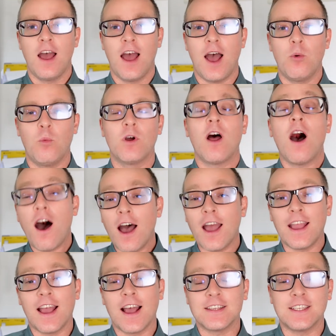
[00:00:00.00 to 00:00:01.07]
And what
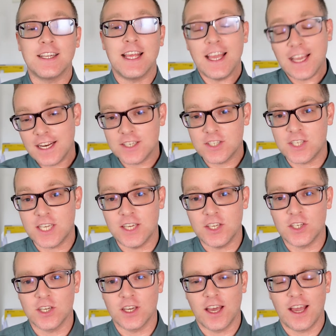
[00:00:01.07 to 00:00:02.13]
I, as an English
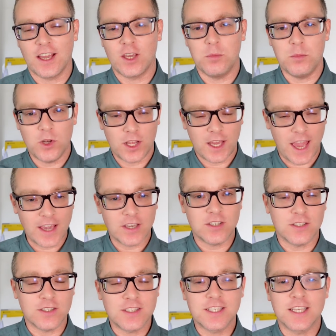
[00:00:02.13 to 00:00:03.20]
teacher and
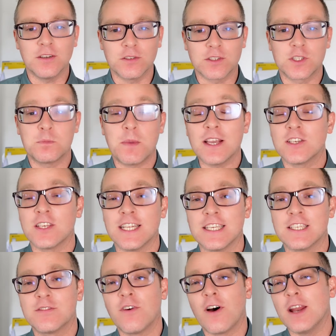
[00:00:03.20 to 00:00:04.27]
communication skills
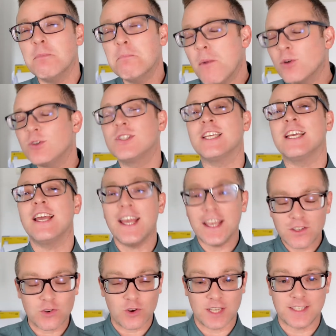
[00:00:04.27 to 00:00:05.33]
specialist, find most
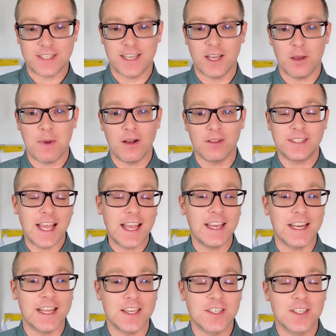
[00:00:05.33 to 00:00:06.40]
interesting about
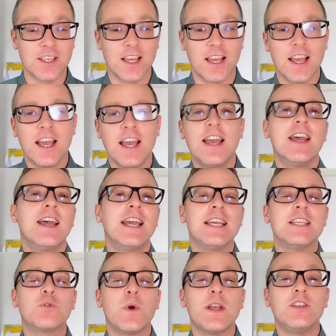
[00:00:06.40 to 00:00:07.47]
Denglish
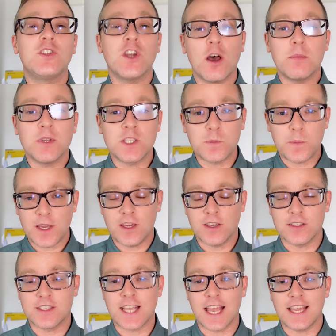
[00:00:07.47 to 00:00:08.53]
is when German
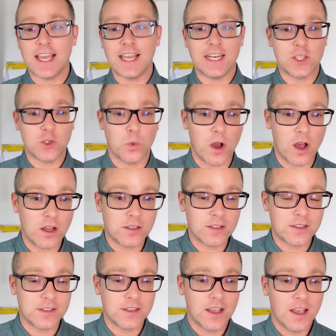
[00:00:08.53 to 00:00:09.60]
speakers take English
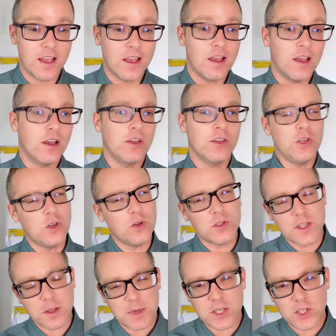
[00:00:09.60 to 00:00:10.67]
words, use
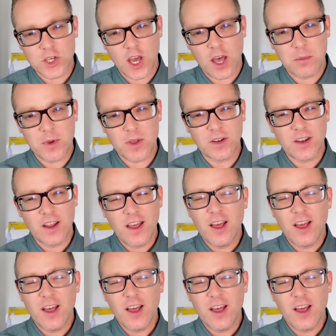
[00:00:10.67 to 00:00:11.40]
them in German,